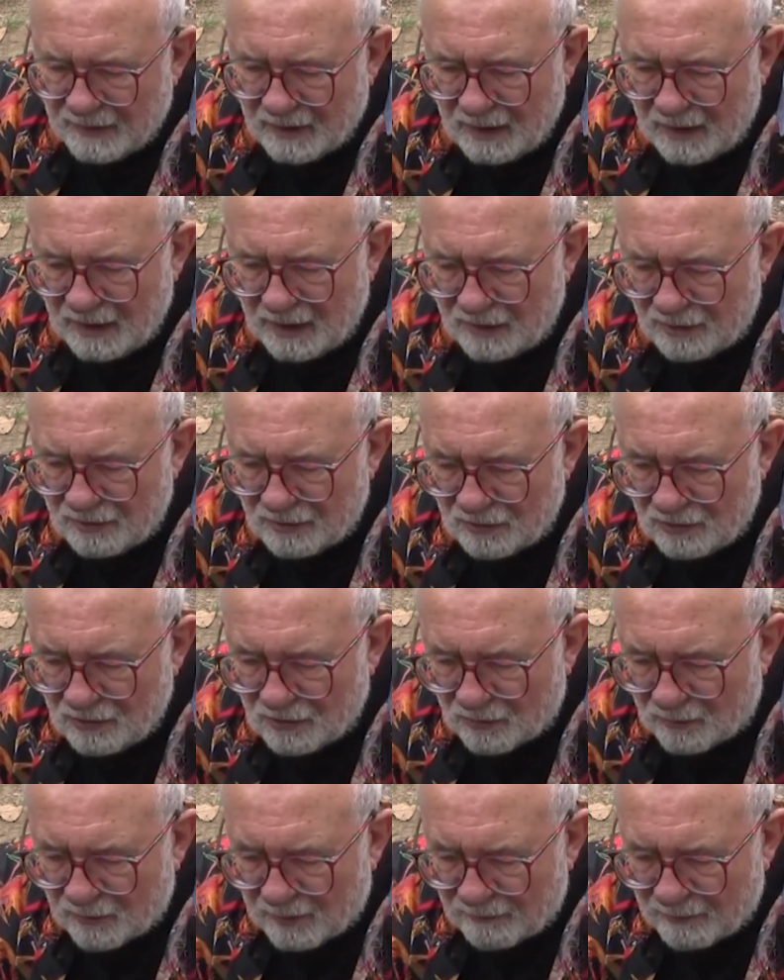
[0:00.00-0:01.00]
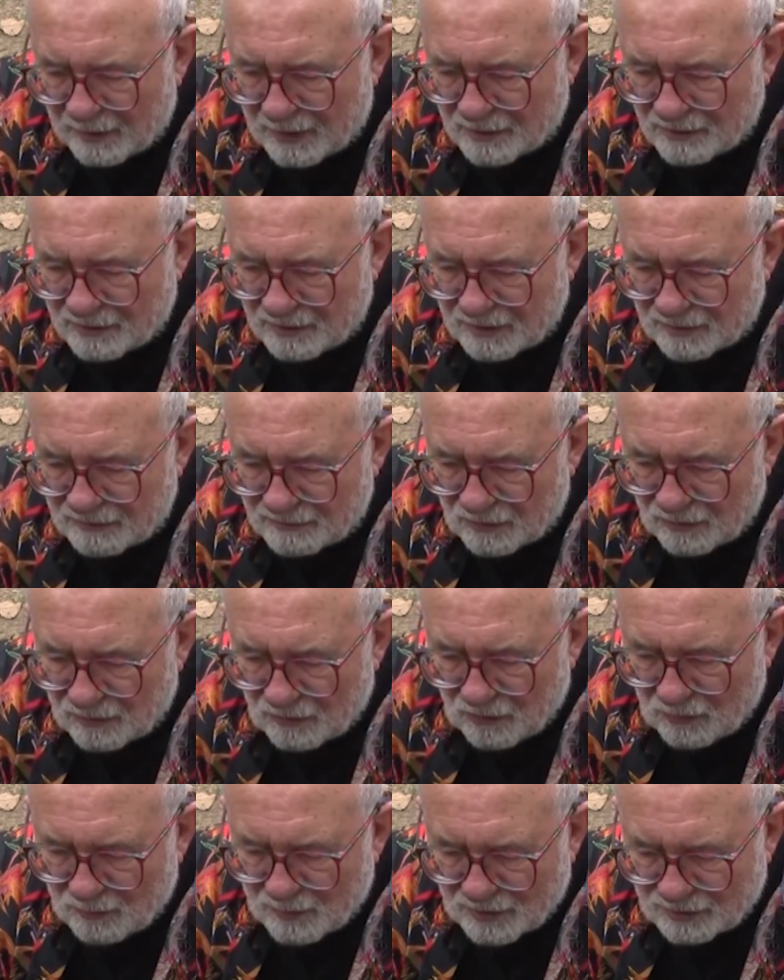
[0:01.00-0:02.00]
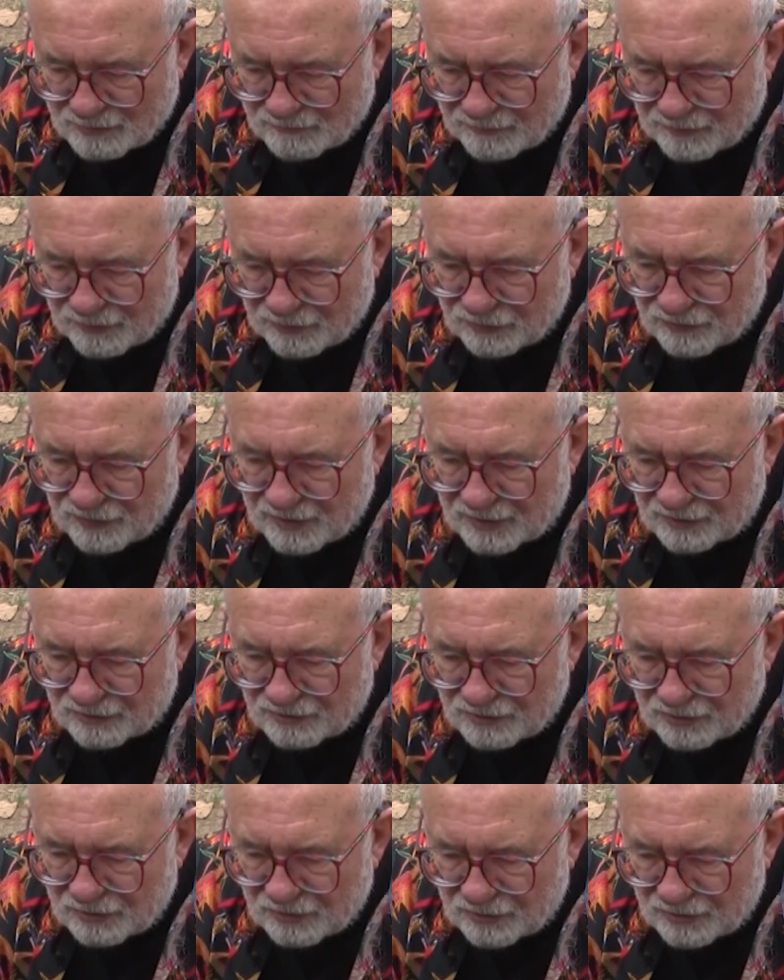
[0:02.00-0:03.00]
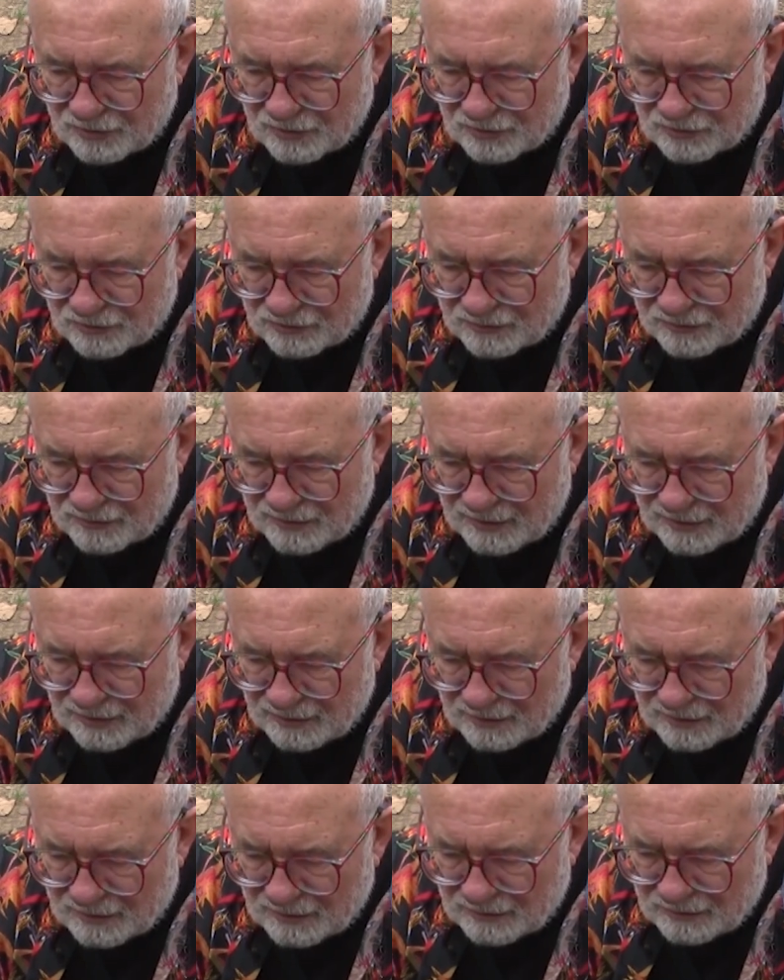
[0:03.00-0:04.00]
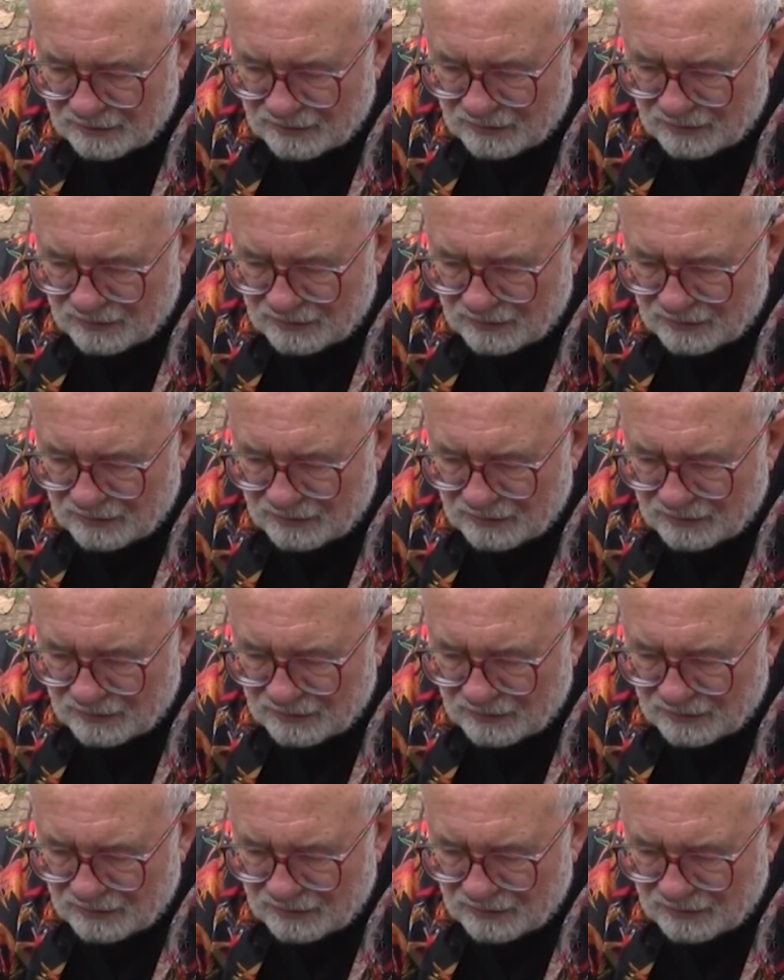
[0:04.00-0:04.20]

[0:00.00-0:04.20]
And look, we've actually almost filled that circular screen now.